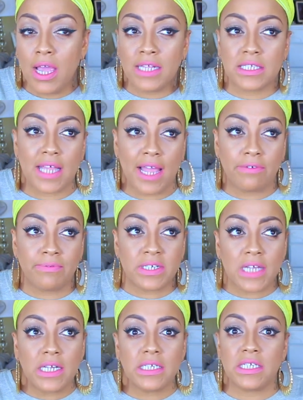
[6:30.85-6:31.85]
It's like
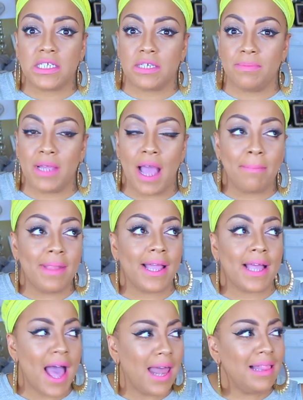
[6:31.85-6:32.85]
redundant to me. I'm
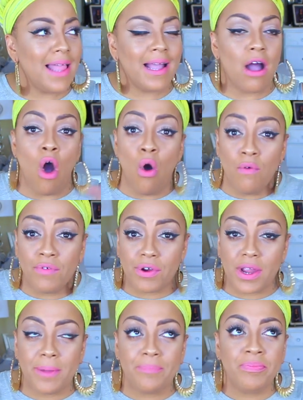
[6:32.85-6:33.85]
like kind of like over
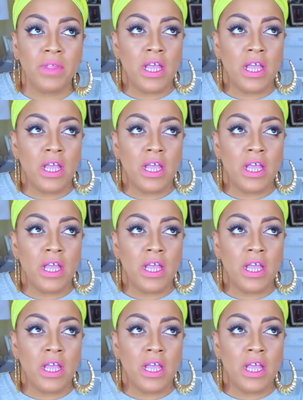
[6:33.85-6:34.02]
it.